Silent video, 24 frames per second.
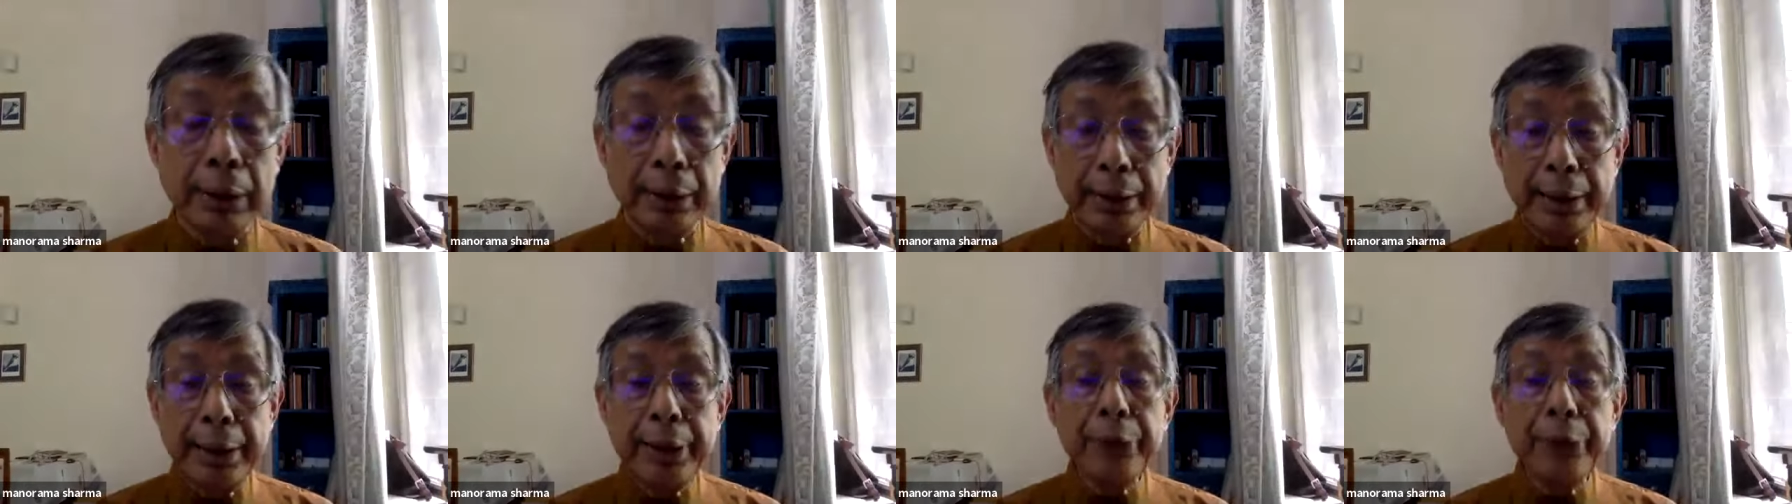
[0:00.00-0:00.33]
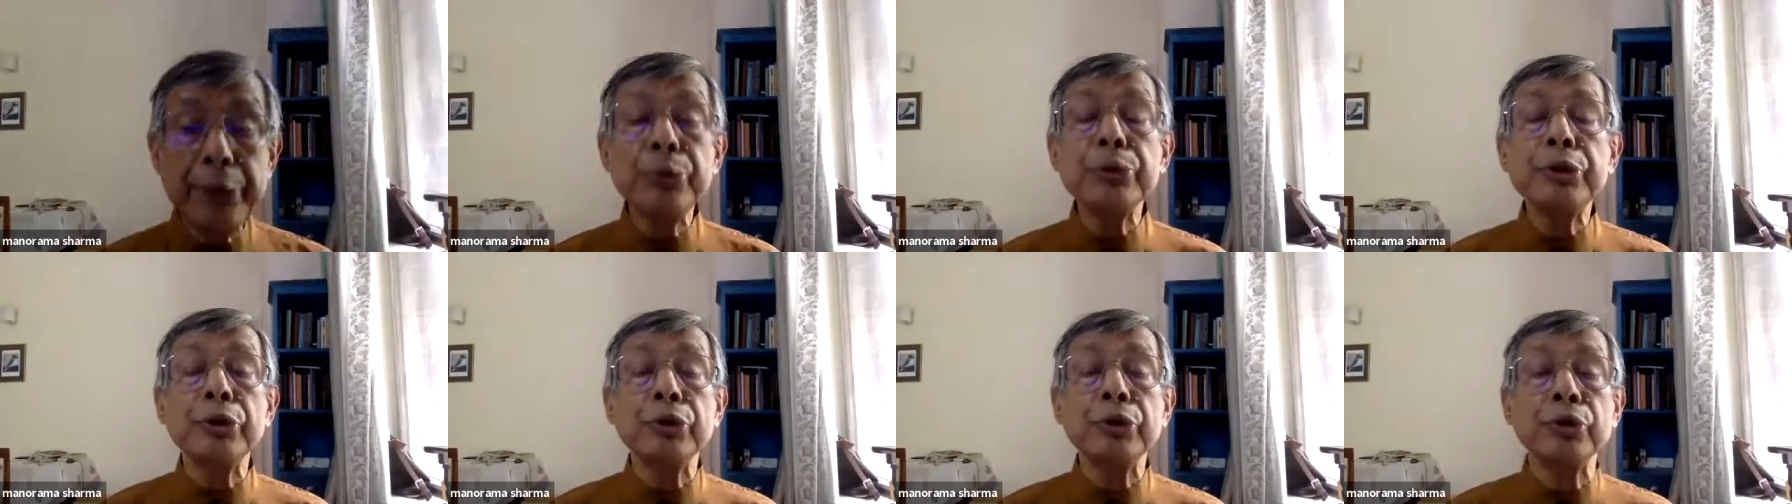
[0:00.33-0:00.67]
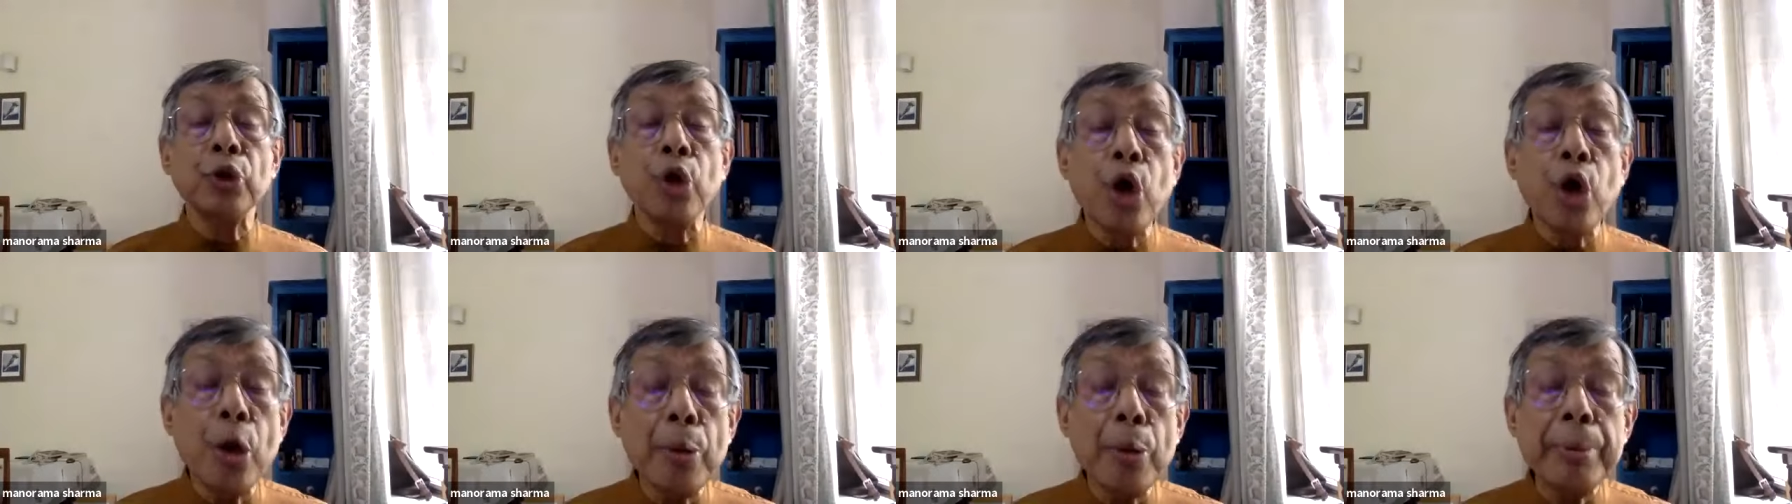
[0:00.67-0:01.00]
he would
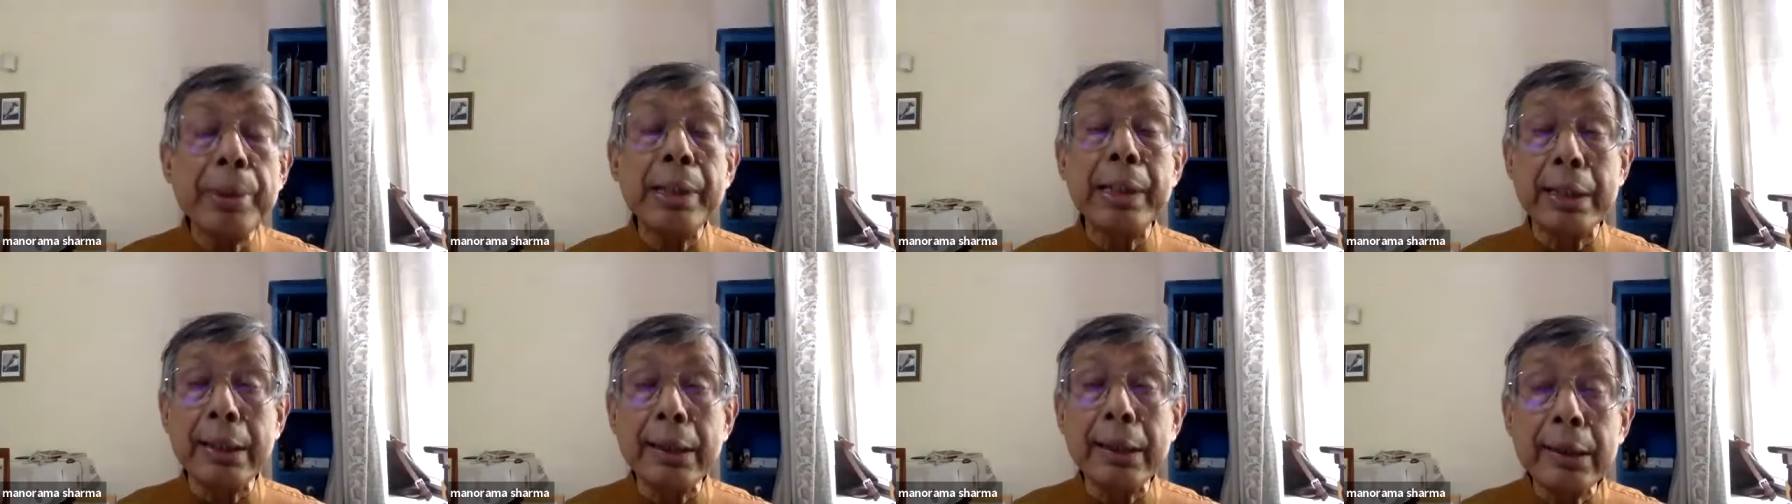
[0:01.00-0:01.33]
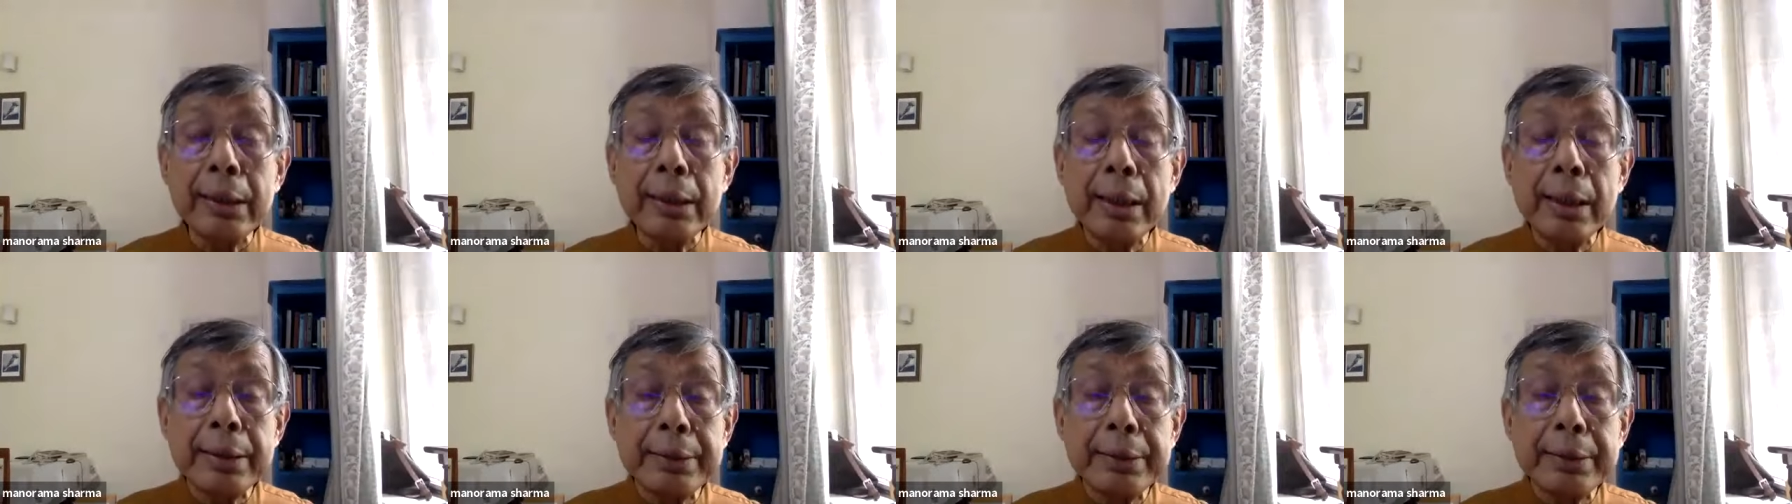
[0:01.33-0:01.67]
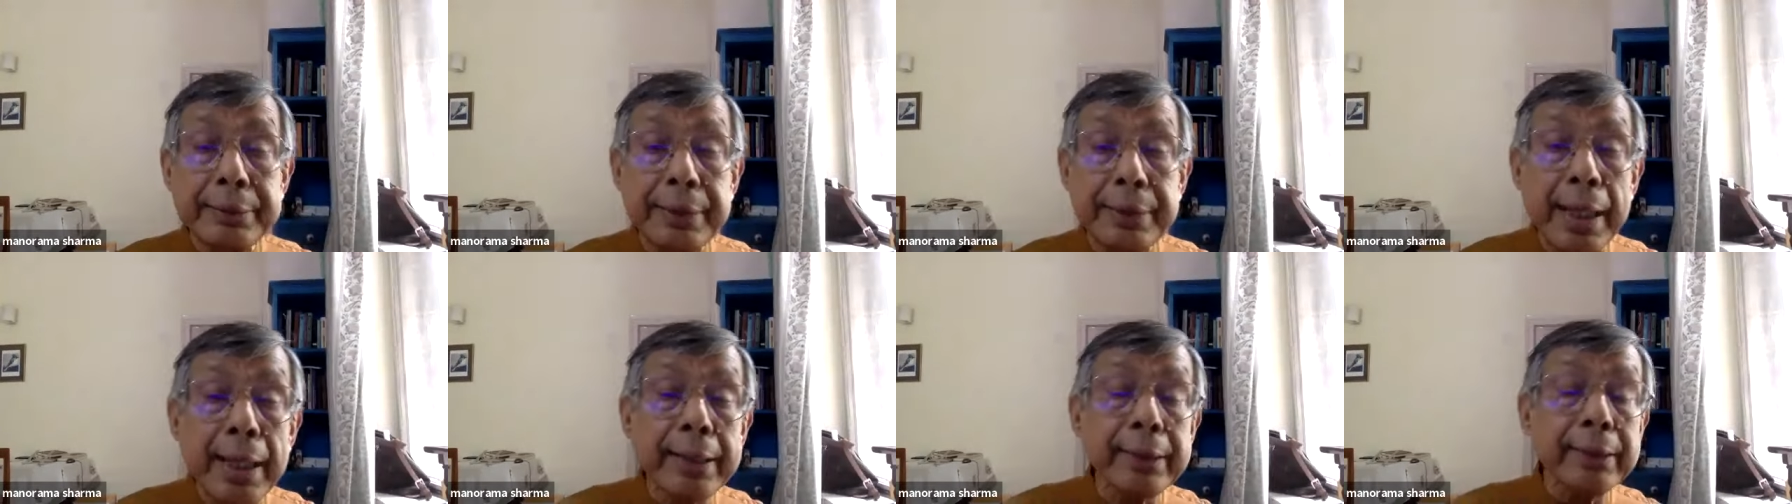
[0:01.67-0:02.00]
normally
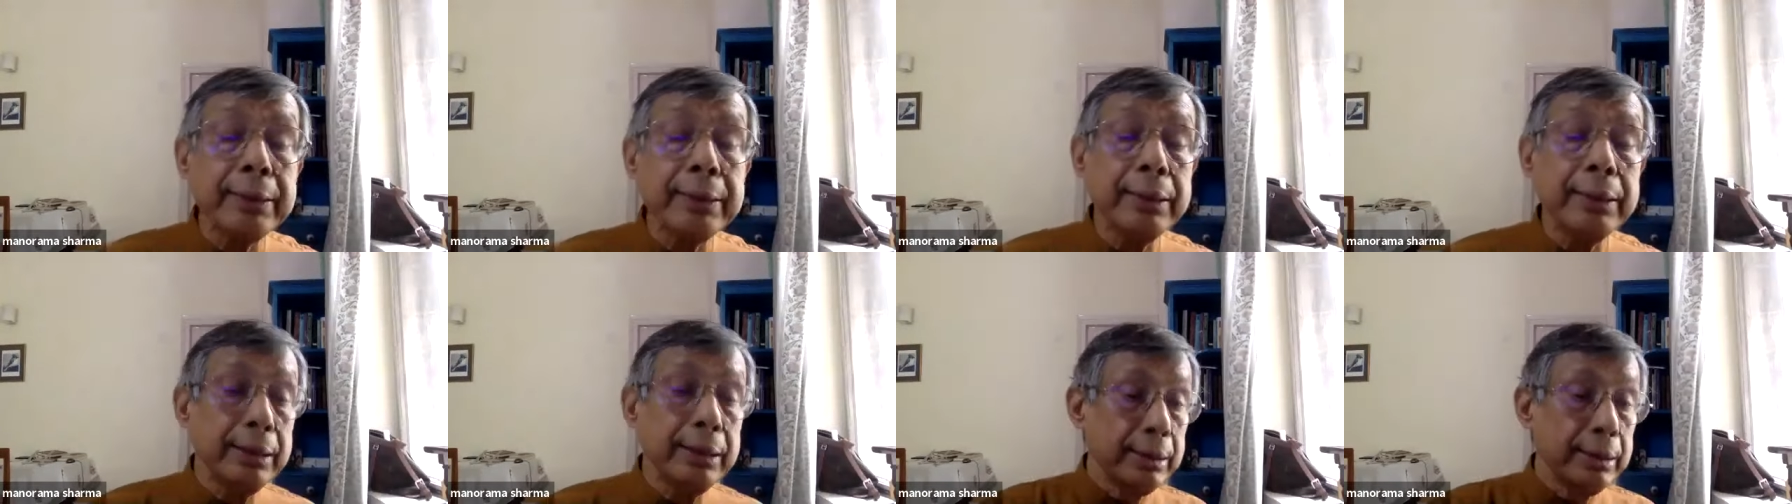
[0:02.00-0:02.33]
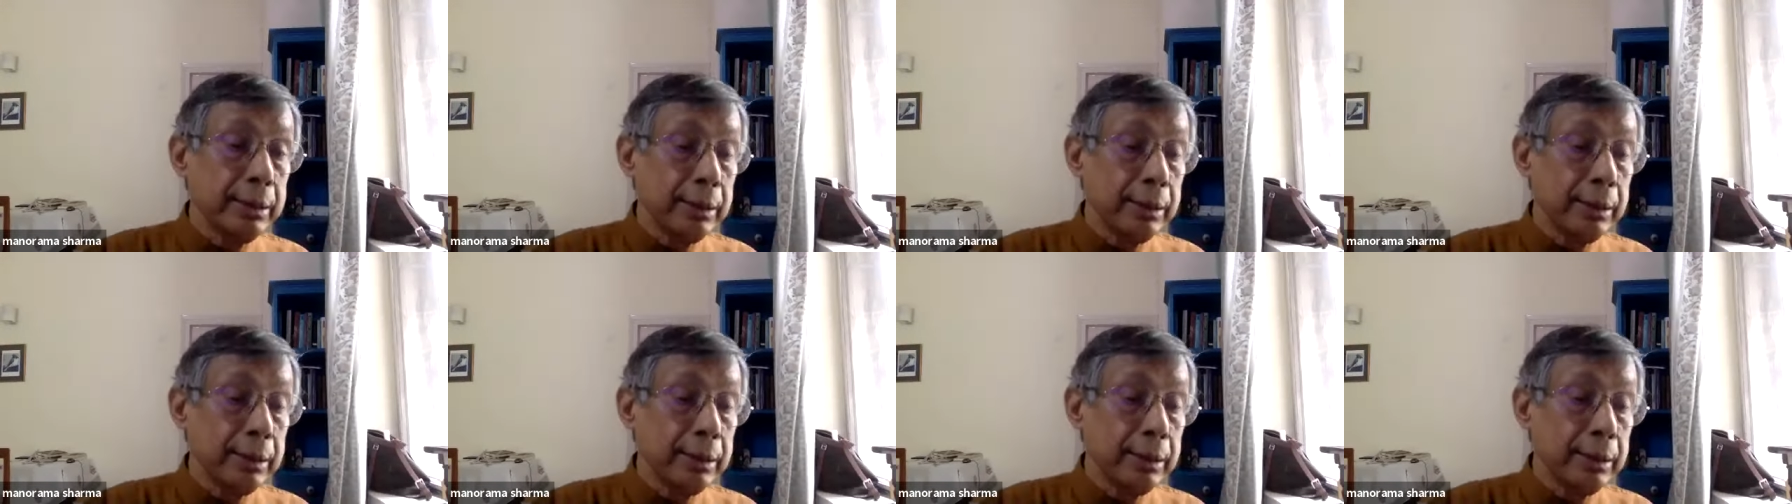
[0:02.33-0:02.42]
take